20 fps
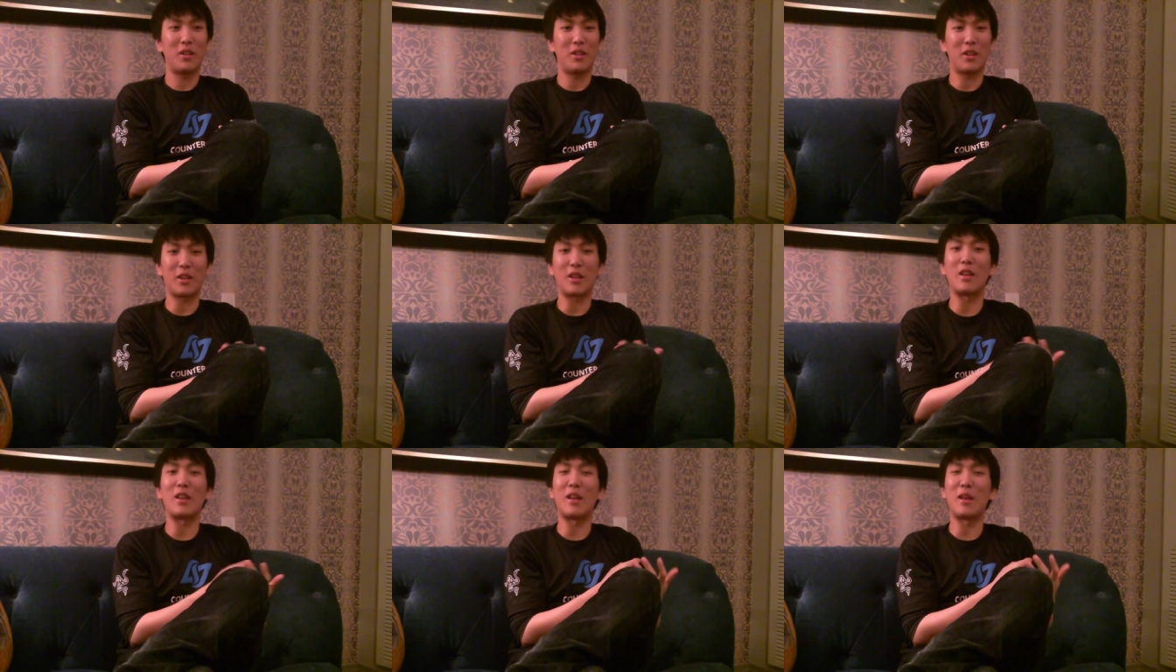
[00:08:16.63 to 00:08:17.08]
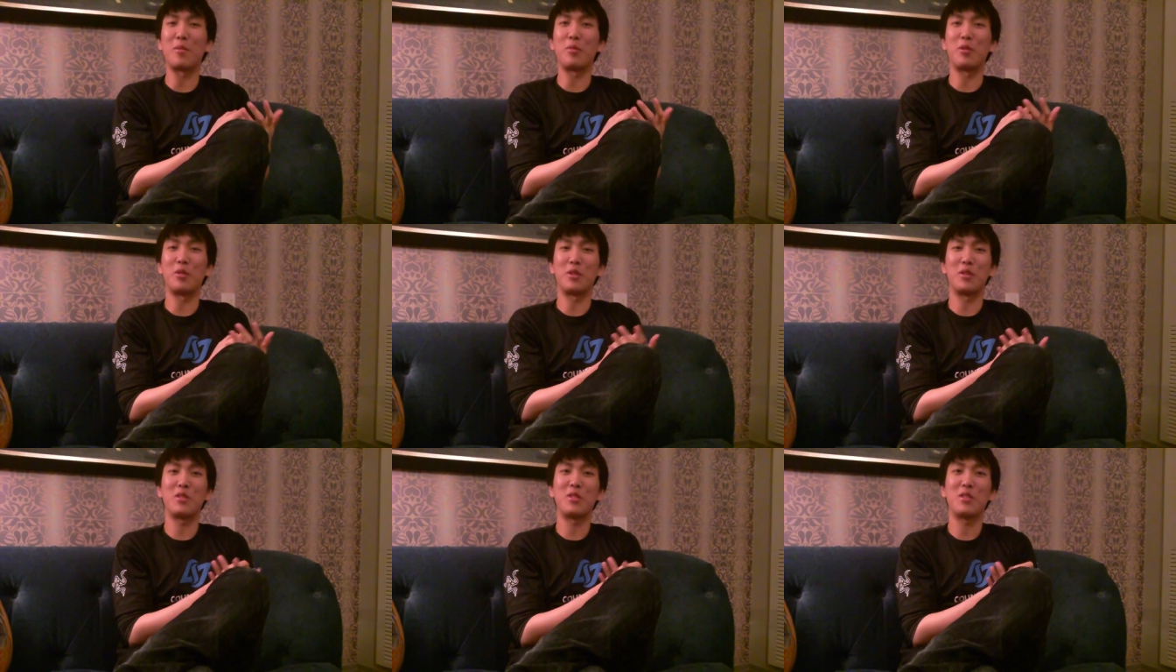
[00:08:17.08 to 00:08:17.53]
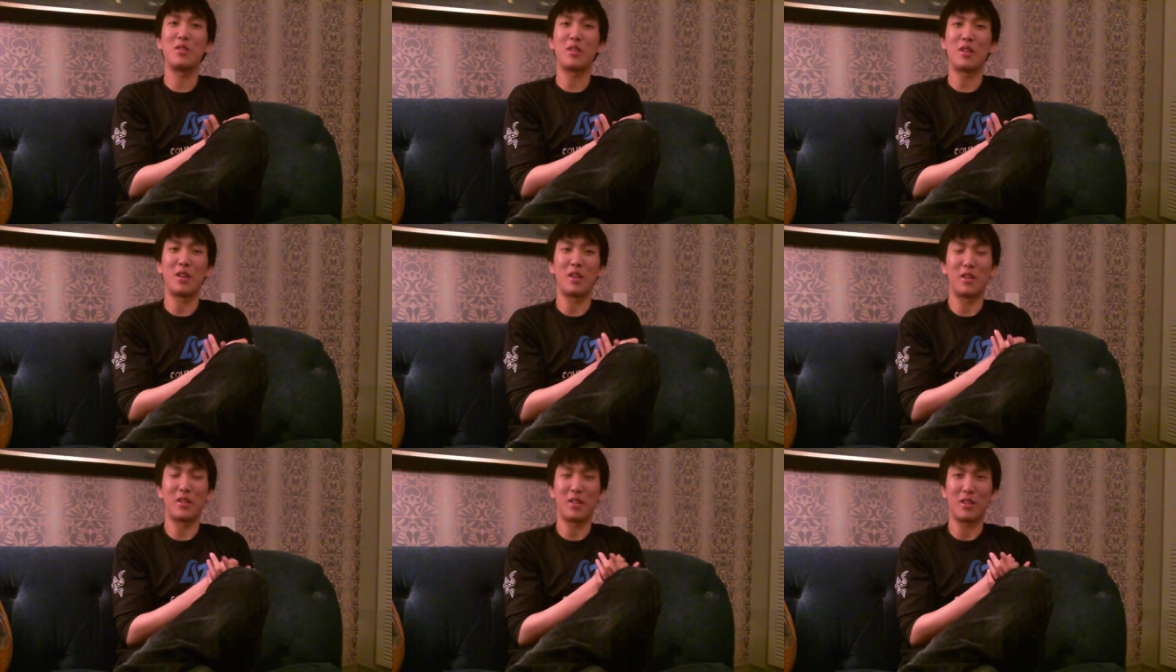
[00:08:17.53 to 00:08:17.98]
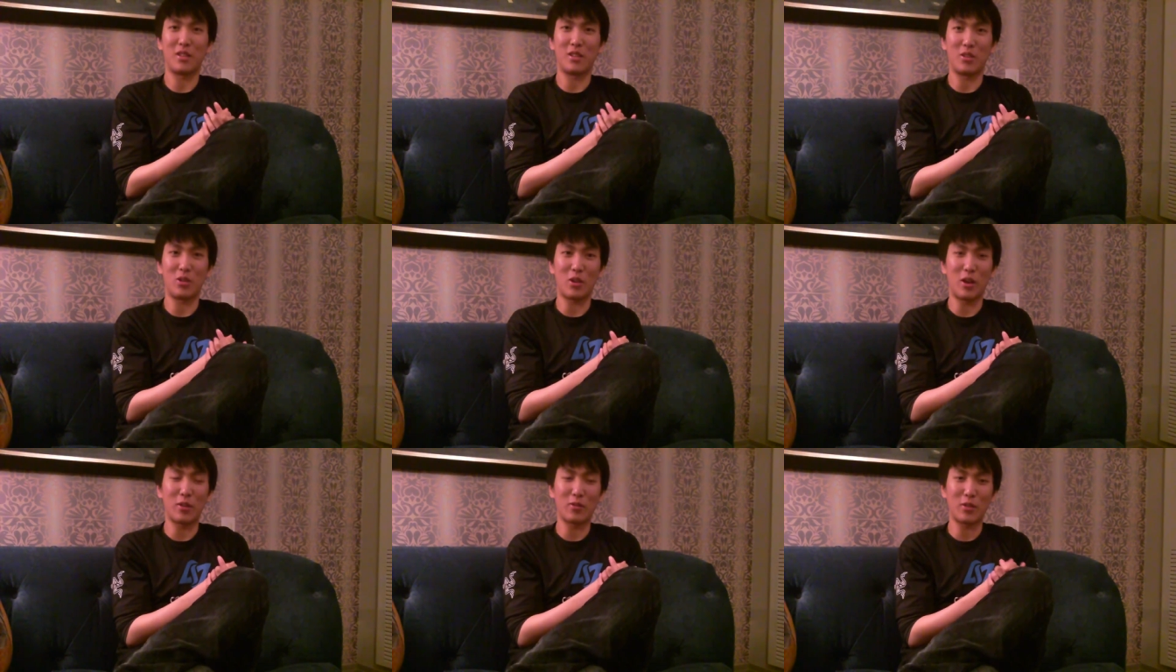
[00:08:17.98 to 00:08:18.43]
like enablers, and
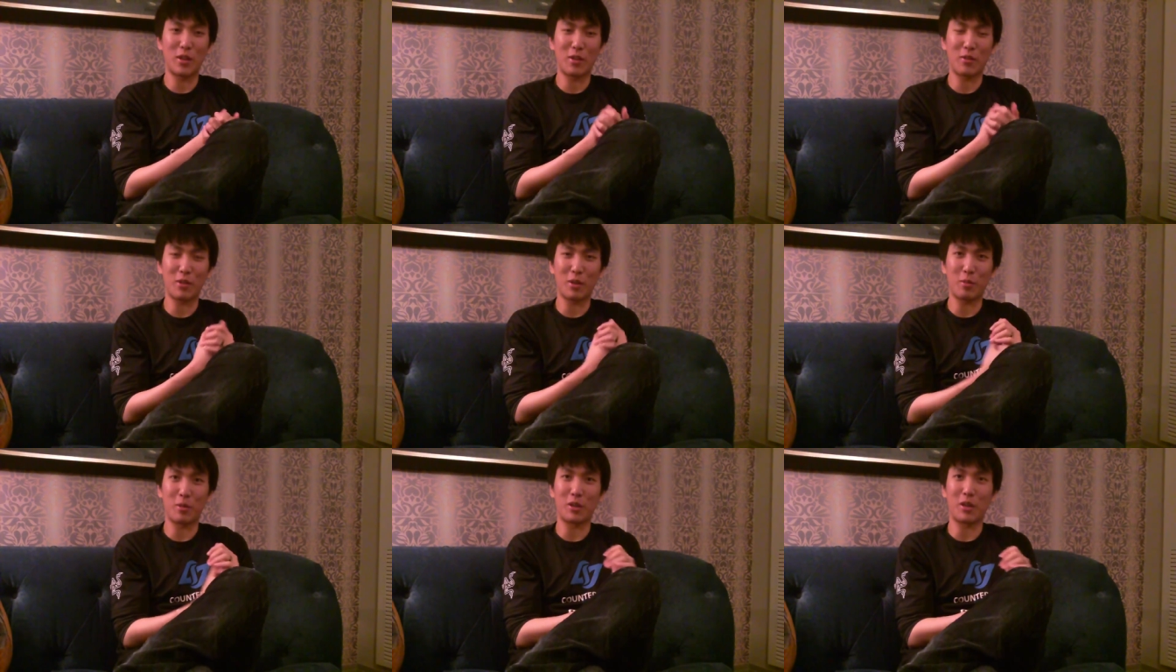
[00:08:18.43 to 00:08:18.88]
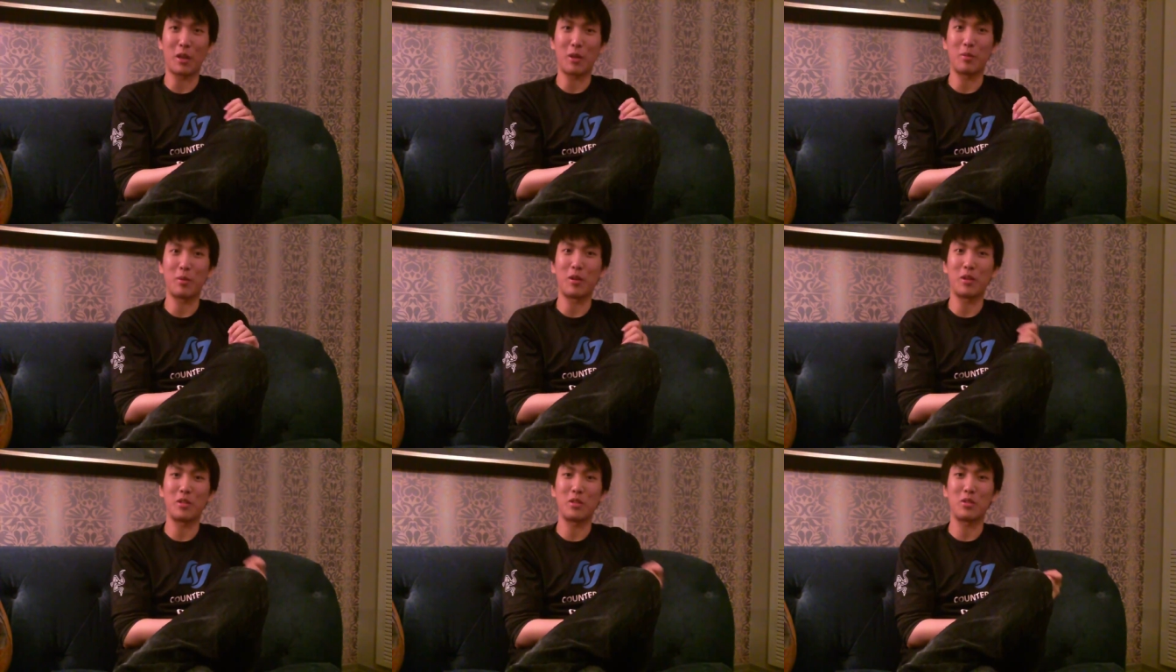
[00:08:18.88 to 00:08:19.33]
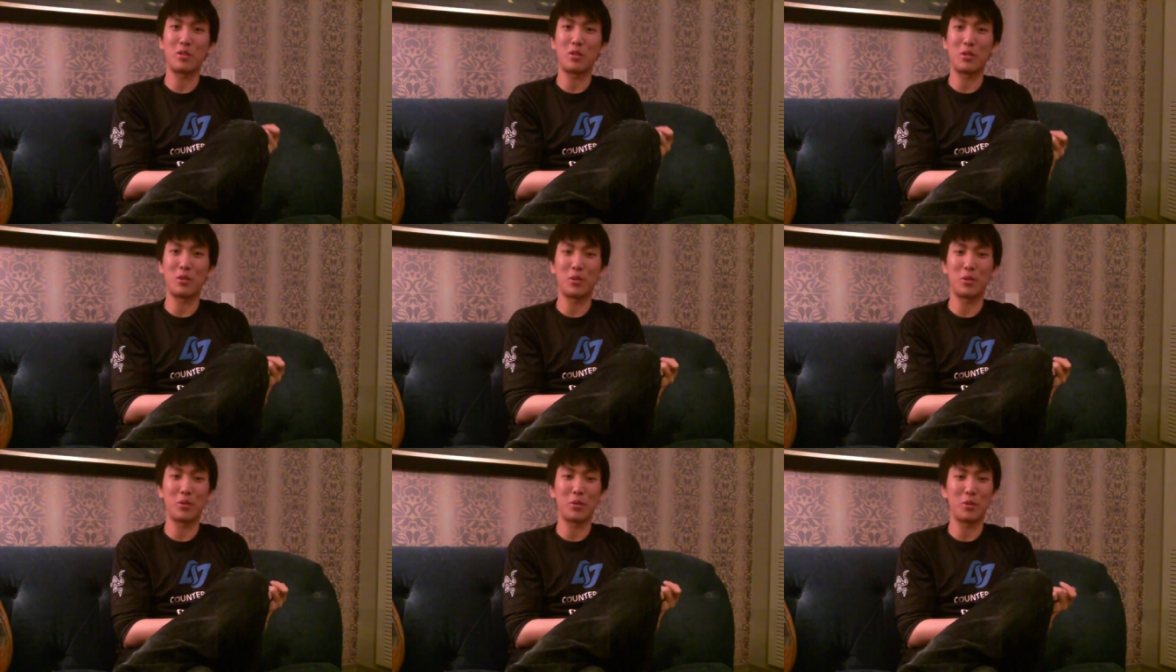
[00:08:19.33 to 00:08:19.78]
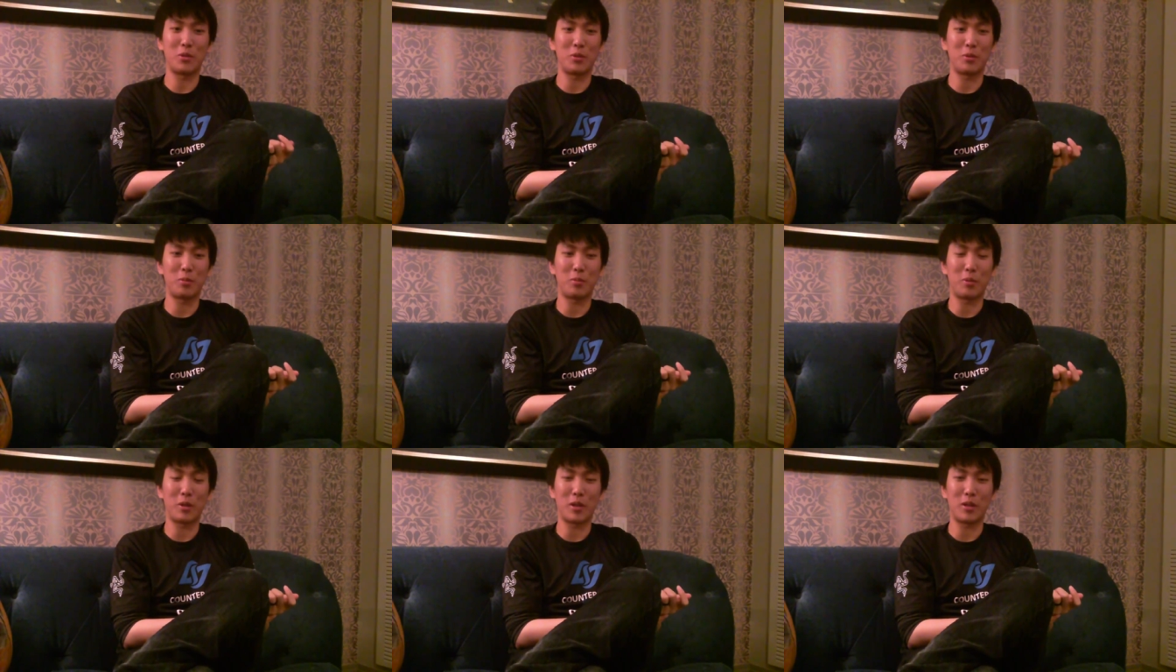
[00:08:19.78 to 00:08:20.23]
you have to have a lot more game knowledge
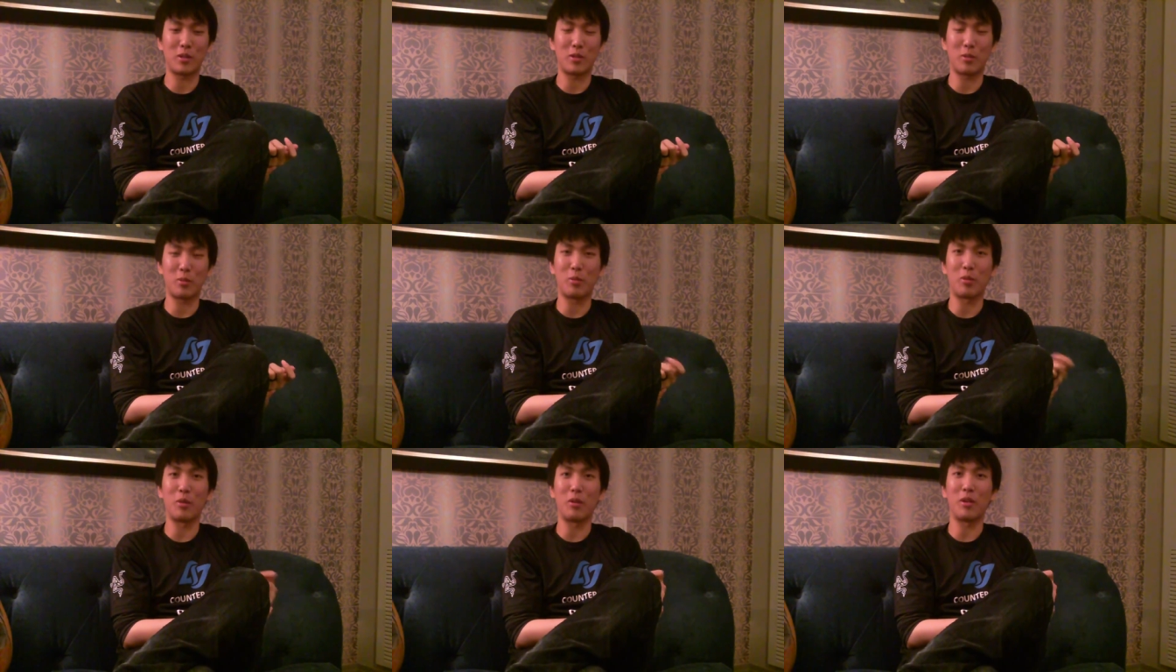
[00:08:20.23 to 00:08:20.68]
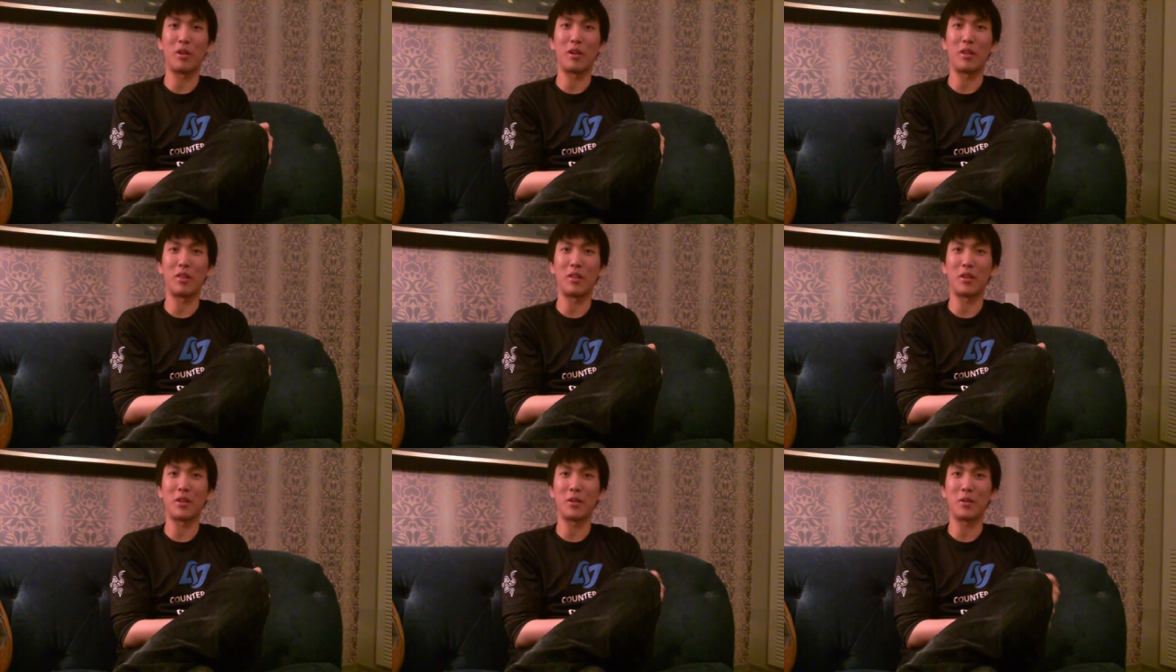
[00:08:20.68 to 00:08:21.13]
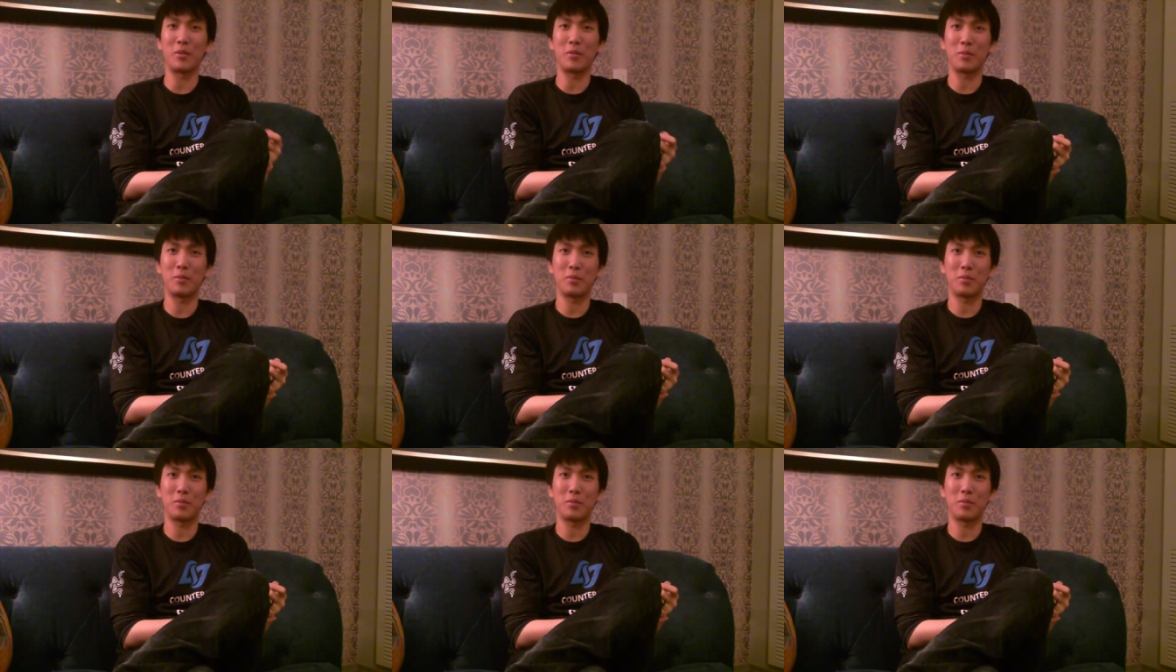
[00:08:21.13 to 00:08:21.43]
to play support, I think.